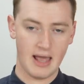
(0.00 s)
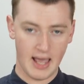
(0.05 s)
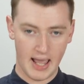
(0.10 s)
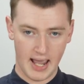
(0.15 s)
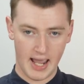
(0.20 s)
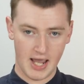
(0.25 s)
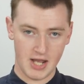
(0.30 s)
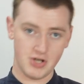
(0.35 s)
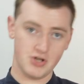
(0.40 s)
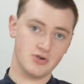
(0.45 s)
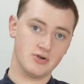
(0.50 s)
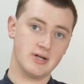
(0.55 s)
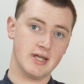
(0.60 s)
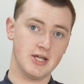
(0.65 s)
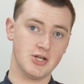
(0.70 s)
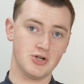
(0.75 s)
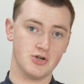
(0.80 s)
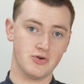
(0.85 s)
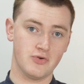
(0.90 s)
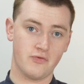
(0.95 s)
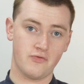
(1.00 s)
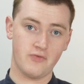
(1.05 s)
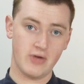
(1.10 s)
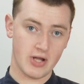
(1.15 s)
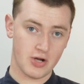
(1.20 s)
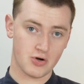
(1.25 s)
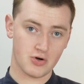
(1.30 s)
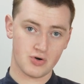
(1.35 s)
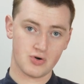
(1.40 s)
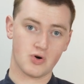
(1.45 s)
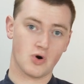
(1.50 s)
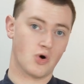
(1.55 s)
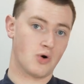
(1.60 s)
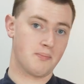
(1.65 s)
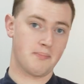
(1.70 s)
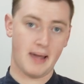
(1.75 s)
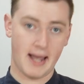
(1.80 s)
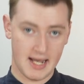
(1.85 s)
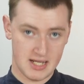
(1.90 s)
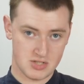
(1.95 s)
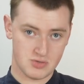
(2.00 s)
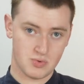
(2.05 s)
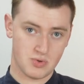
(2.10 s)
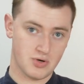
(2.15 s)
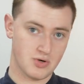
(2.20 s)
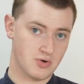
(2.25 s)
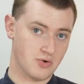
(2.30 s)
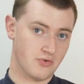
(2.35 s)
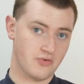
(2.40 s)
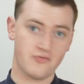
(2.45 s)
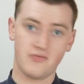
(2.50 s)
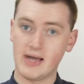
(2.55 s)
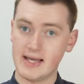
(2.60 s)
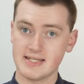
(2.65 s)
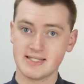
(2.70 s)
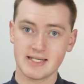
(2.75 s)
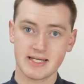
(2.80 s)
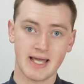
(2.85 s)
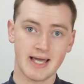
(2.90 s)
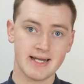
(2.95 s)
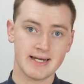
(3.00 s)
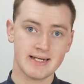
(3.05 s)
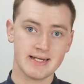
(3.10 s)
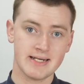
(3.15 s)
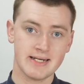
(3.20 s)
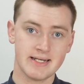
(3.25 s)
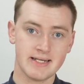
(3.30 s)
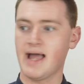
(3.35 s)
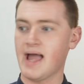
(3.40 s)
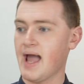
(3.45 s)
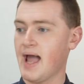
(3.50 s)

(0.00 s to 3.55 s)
and you'll need your finger or password or face again.